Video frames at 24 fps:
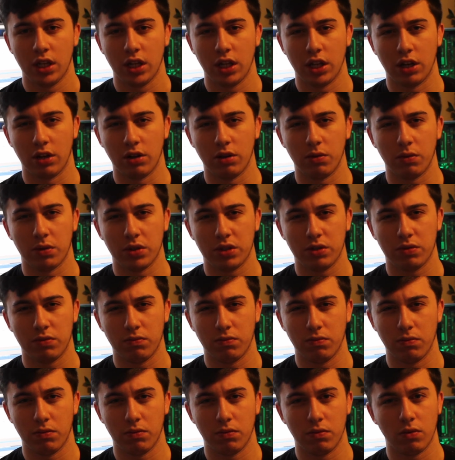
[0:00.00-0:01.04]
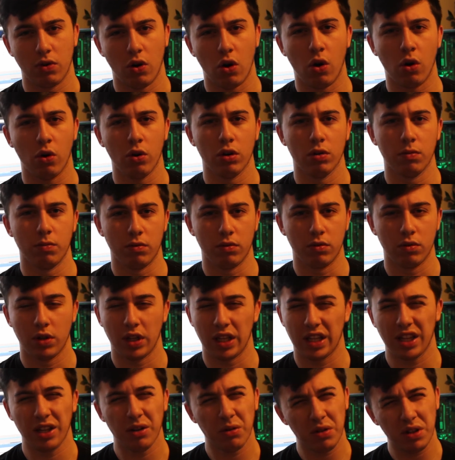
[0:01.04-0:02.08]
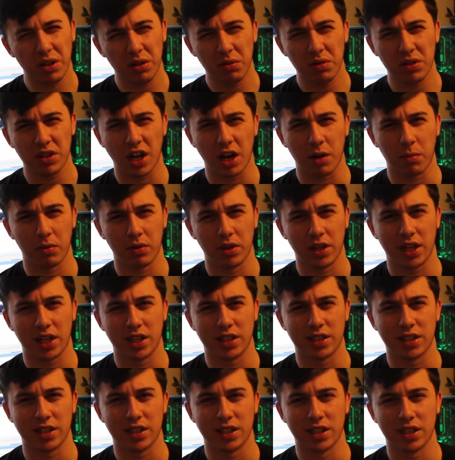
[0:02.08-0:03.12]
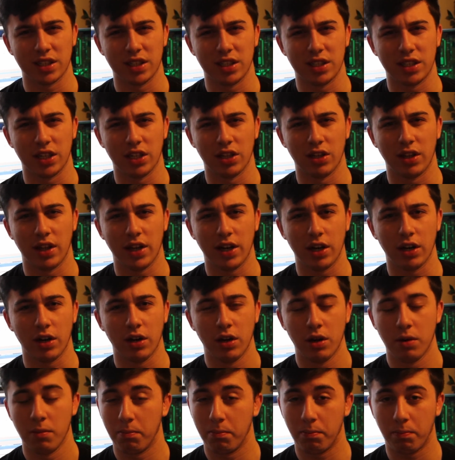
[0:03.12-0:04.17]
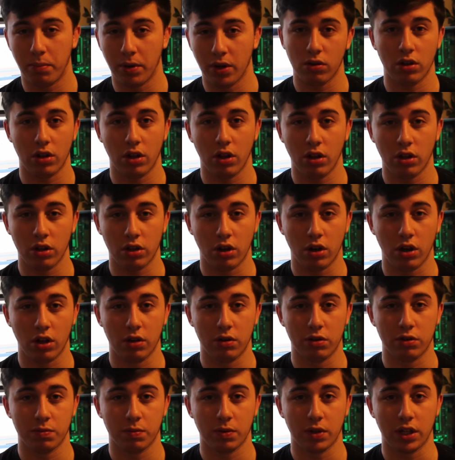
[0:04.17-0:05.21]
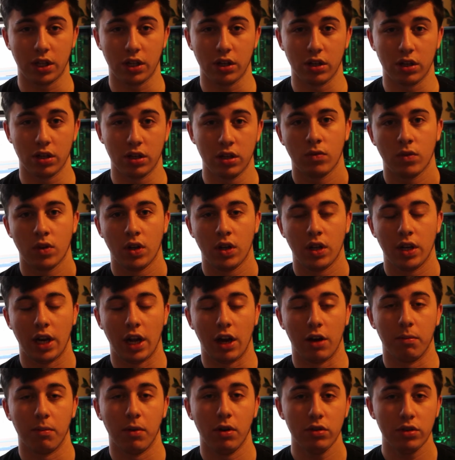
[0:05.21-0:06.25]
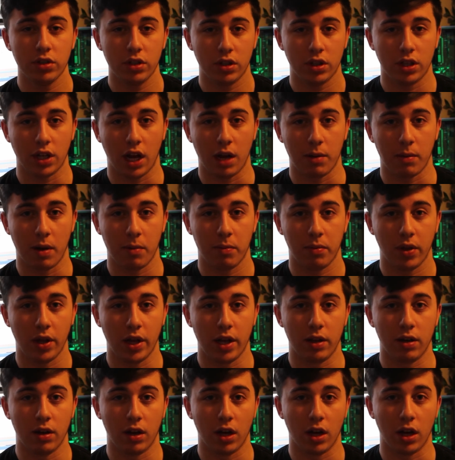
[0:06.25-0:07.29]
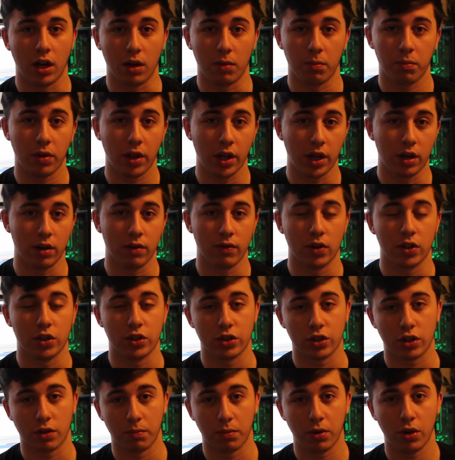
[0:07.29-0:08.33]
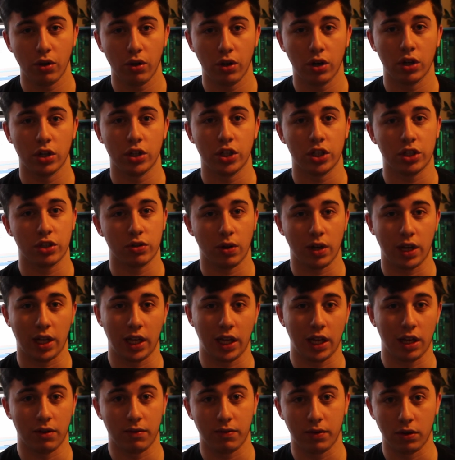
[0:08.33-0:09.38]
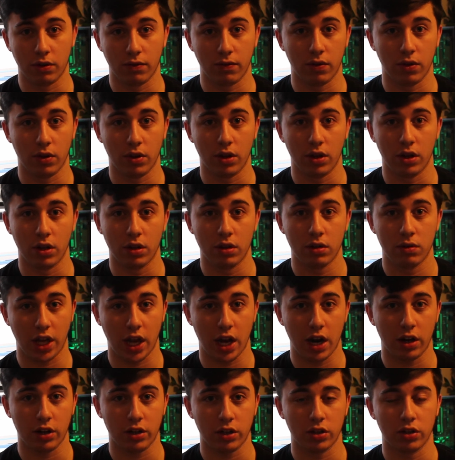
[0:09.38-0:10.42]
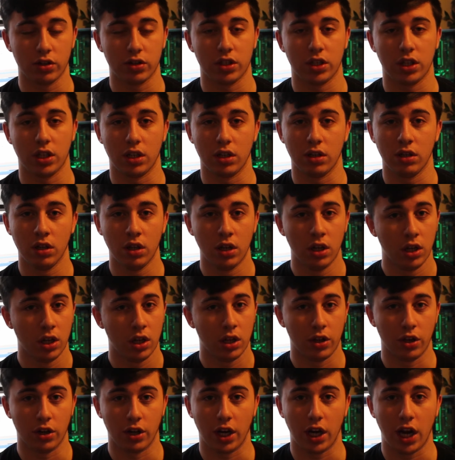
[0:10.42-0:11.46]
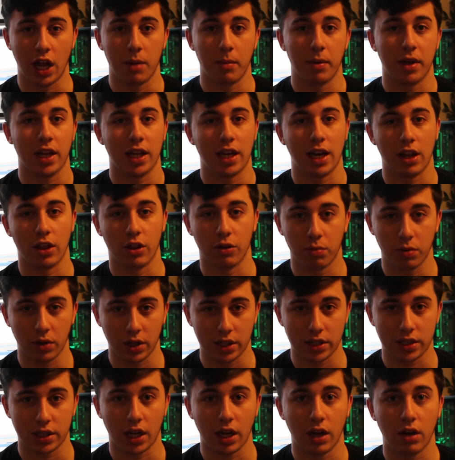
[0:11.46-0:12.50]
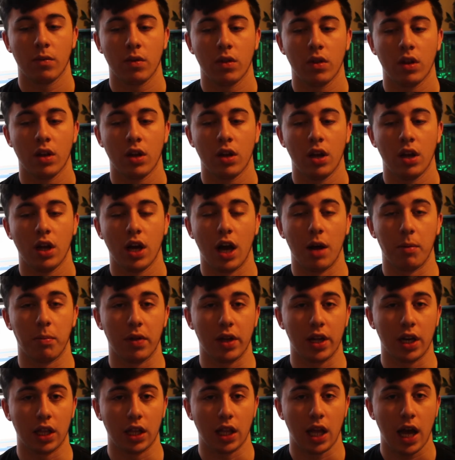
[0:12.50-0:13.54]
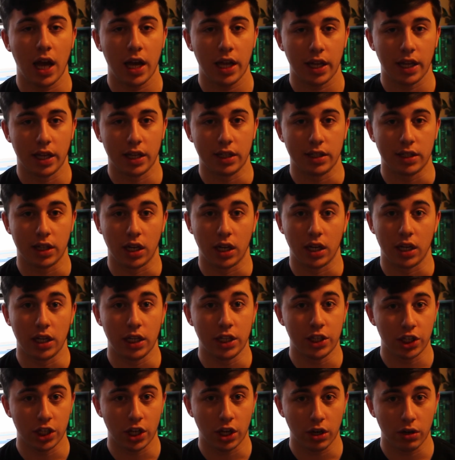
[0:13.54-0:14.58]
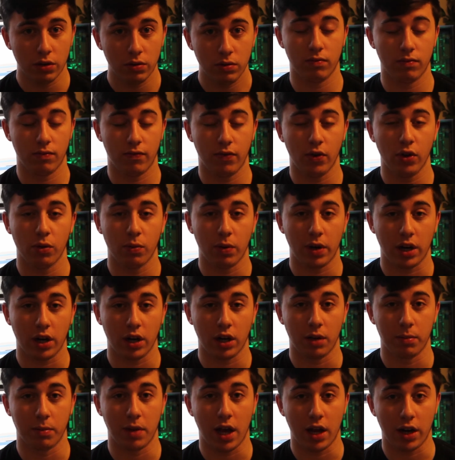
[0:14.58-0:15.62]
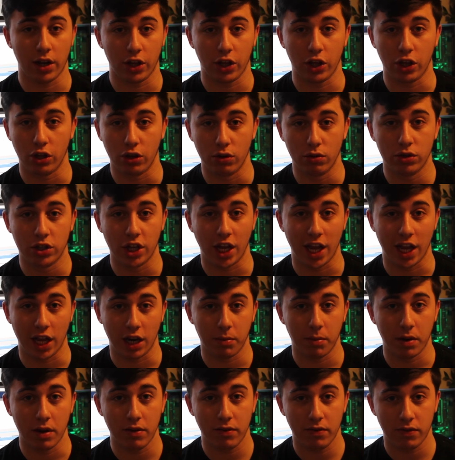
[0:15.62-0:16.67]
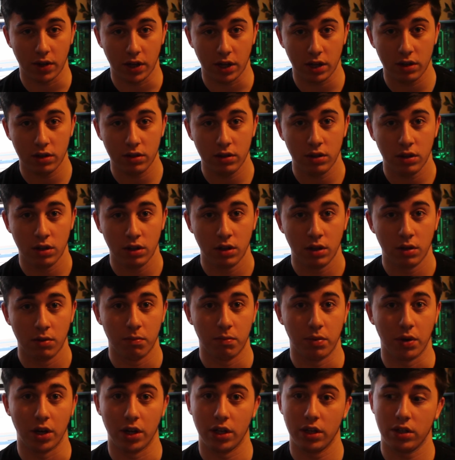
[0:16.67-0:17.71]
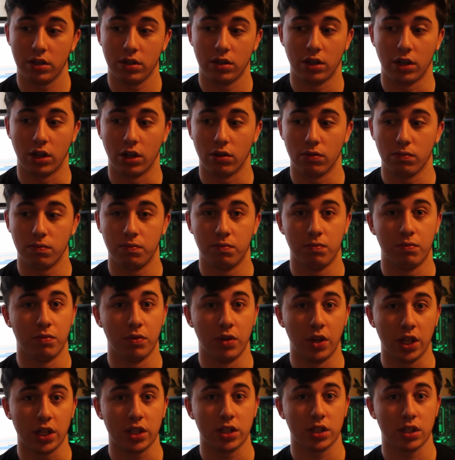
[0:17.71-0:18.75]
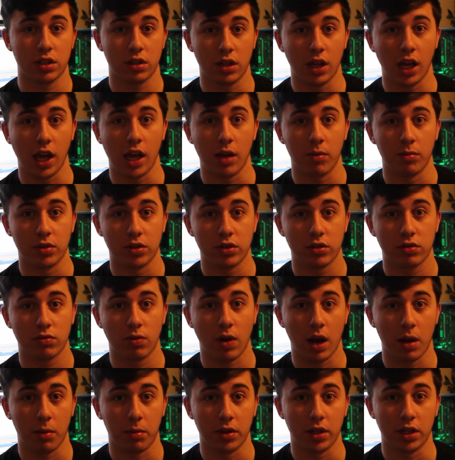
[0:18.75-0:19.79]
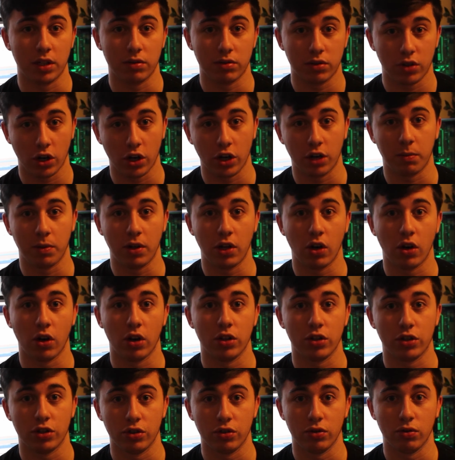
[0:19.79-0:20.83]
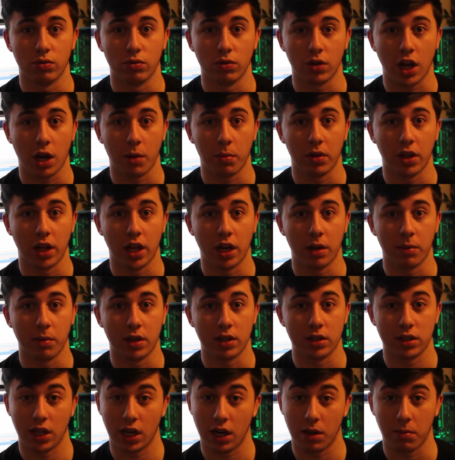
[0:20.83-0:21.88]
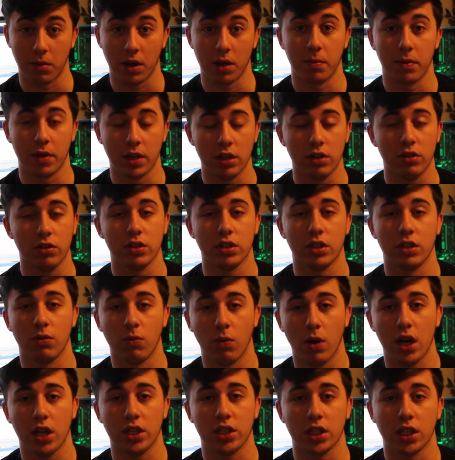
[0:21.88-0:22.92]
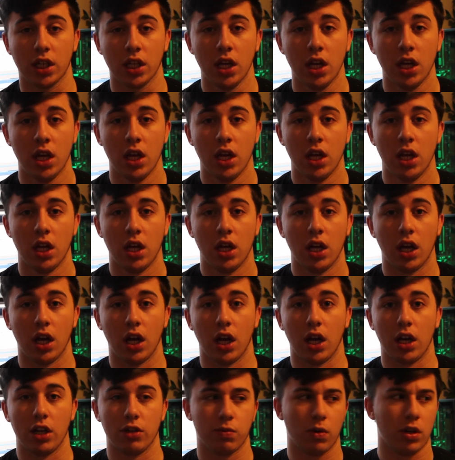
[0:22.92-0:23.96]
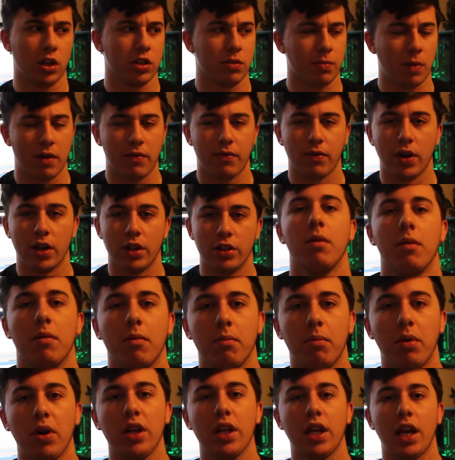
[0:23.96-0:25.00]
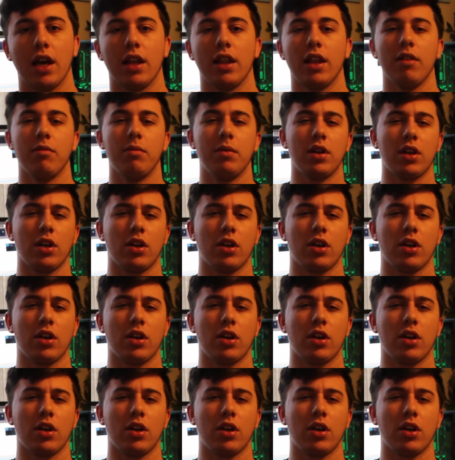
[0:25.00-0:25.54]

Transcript: you know, it wasn't horrible. Like there were a couple inconsistencies here and there, but all in all, it was pretty good. Now, most of the time I played player versus computer just so I can get a feel for the characters and their dynamic and how their playstyle. I played a lot as Ichigo. For the record, I'm not a huge anime fan, but, you know, this game is probably turning me on to a couple animes that I might be interested in watching, as well as my friends. But yeah, they've been